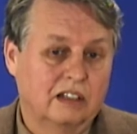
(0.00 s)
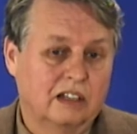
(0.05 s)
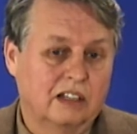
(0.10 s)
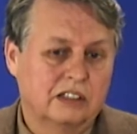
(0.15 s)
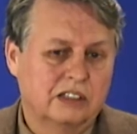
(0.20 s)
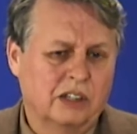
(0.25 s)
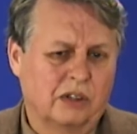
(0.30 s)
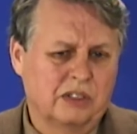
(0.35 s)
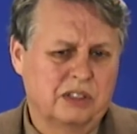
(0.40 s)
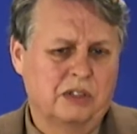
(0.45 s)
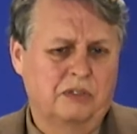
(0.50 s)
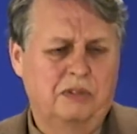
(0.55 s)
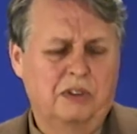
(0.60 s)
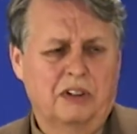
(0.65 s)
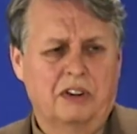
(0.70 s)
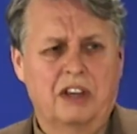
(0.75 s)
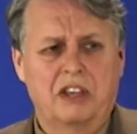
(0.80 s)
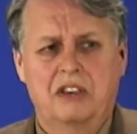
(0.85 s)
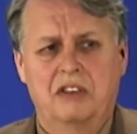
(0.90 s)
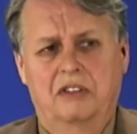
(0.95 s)
So it's a
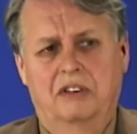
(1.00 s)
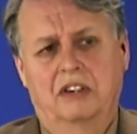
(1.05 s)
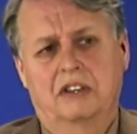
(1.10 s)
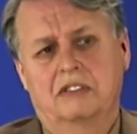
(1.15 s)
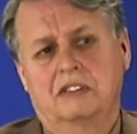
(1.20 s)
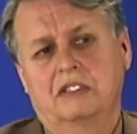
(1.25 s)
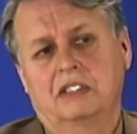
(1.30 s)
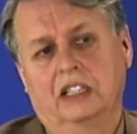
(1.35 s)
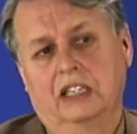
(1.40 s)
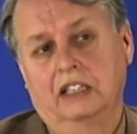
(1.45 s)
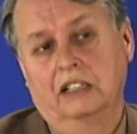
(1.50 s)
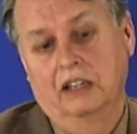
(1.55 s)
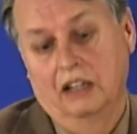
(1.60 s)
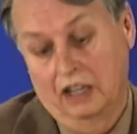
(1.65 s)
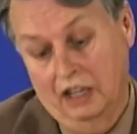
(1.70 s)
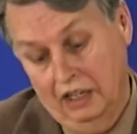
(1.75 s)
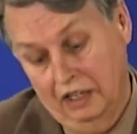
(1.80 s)
very curious thing.